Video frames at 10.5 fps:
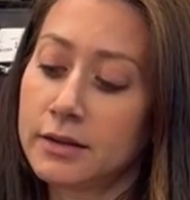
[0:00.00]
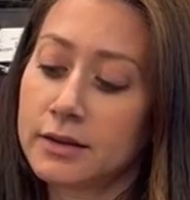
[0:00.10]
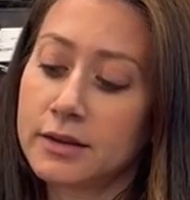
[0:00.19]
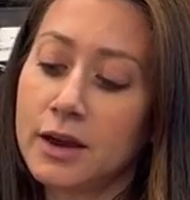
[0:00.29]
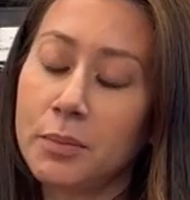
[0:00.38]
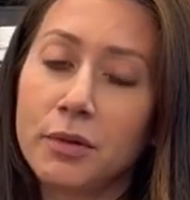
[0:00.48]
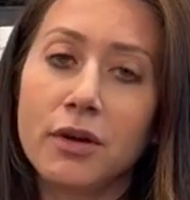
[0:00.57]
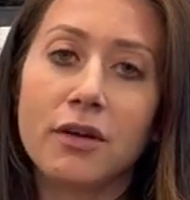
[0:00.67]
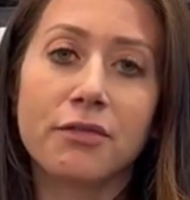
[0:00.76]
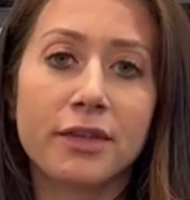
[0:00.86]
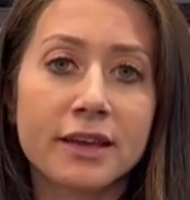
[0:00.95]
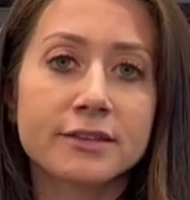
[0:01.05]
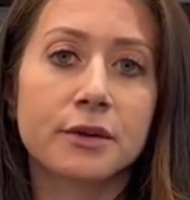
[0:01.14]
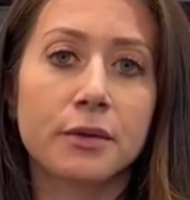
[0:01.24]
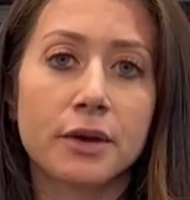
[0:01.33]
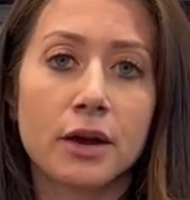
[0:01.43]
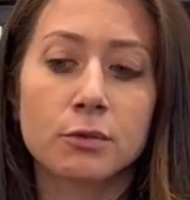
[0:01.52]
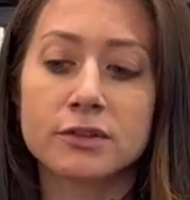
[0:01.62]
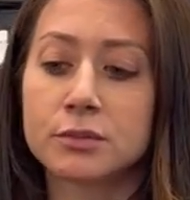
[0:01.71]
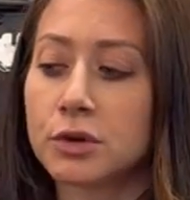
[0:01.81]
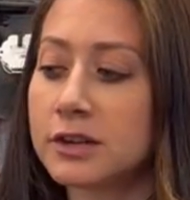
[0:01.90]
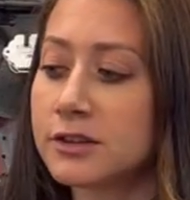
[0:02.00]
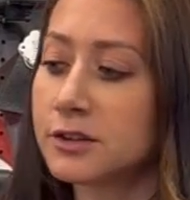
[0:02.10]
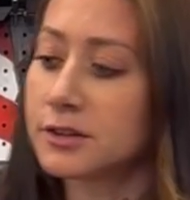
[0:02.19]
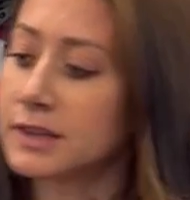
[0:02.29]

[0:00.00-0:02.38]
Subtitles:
couple of things going on with suppressors.